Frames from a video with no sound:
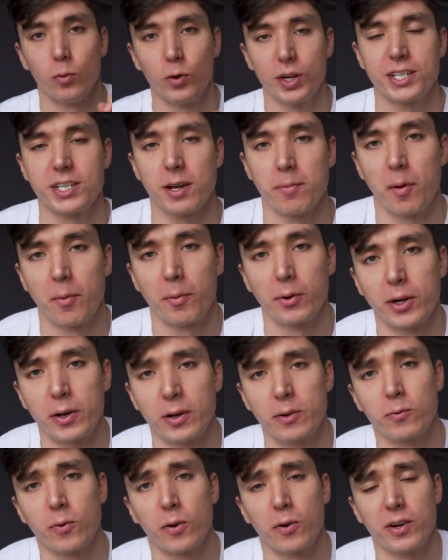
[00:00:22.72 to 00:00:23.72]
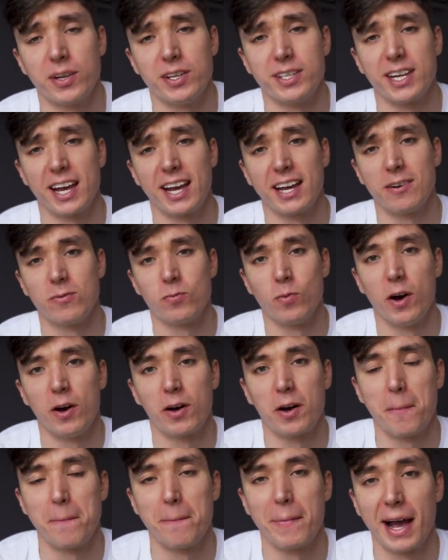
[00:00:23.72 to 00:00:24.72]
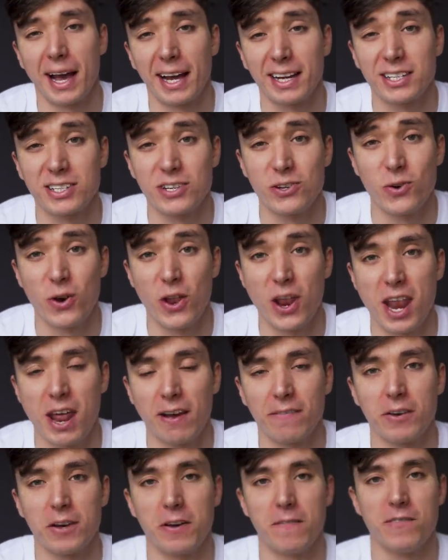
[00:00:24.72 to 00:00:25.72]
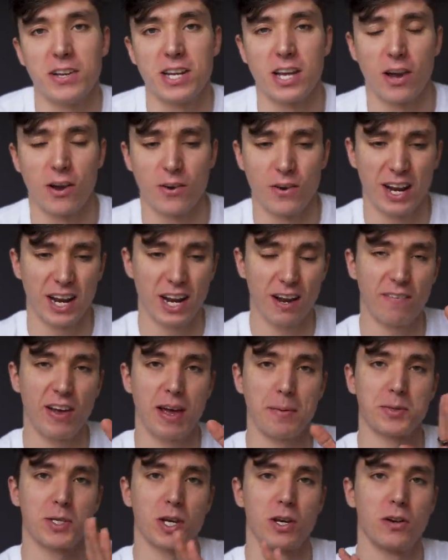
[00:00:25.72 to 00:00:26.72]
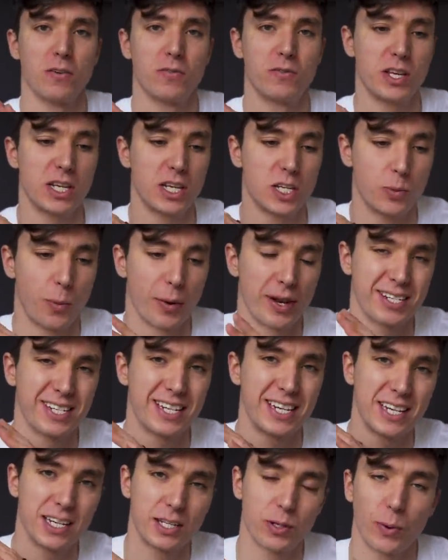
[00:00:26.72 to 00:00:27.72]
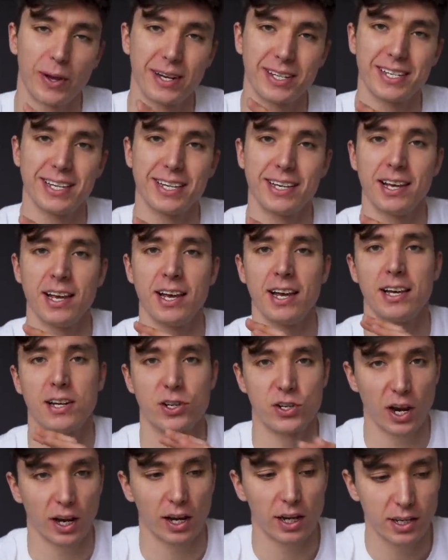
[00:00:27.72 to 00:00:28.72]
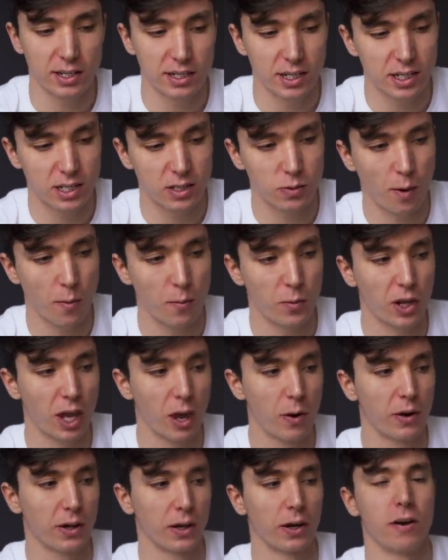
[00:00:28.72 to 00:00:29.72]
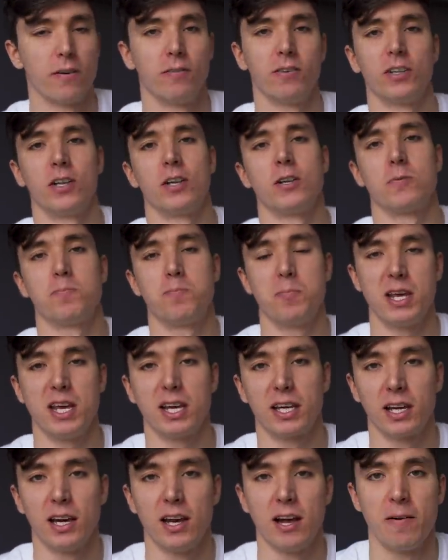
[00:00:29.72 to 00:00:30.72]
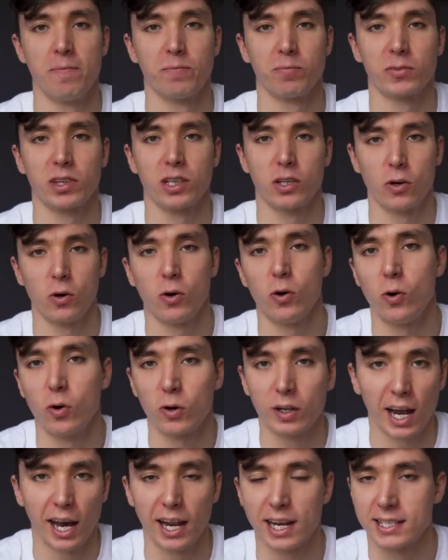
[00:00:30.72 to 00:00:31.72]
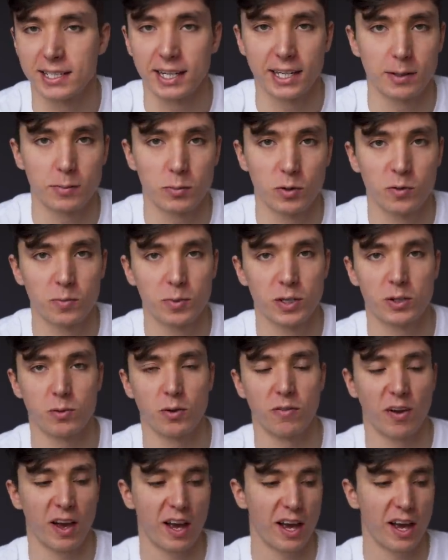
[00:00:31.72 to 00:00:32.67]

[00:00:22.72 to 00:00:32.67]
What is up, my warriors, and welcome back to another video and another episode of the 2020 checklist. This is when we're going over those big core calisthenic movements. We've